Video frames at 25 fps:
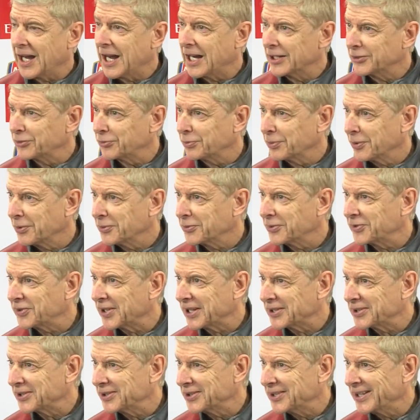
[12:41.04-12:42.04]
Answer on
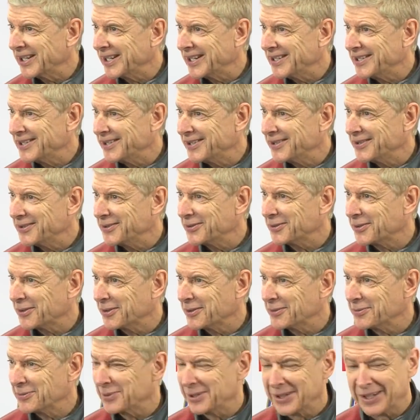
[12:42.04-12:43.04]
Saturday, you
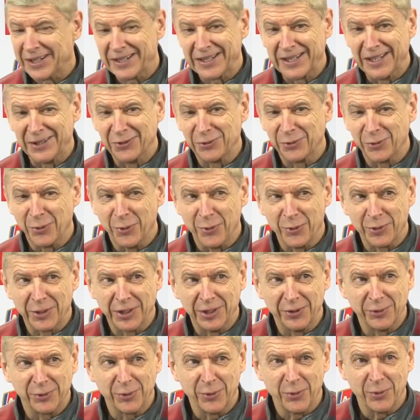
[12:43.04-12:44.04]
know, where I can
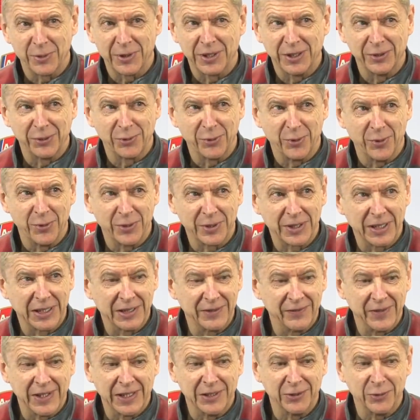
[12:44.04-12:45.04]
talk and talk and talk.
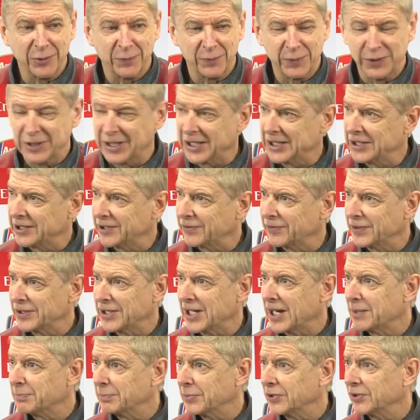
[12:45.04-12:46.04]
At the end of the day, it's the
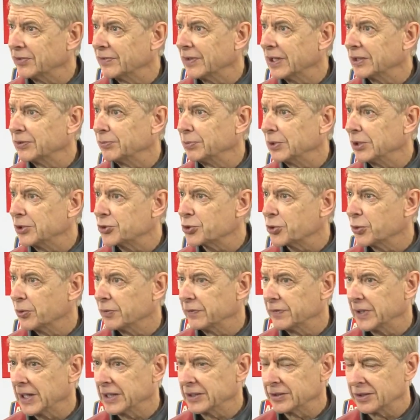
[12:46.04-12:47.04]
numbers that will
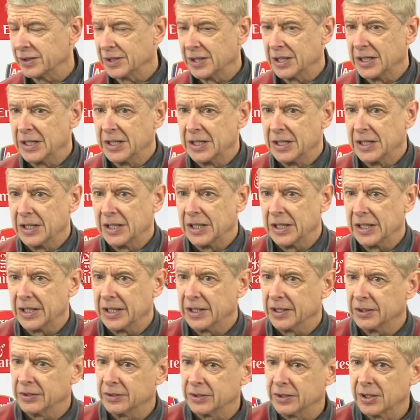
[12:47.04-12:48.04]
show that.
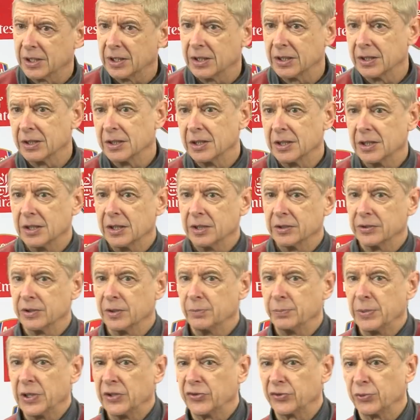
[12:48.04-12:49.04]
And
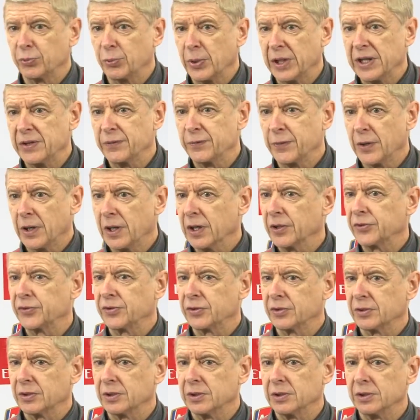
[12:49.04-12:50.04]
the best way for
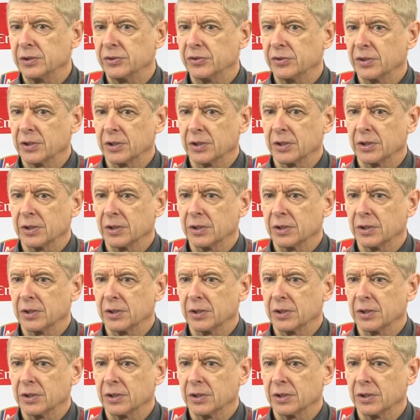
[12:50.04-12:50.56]
us is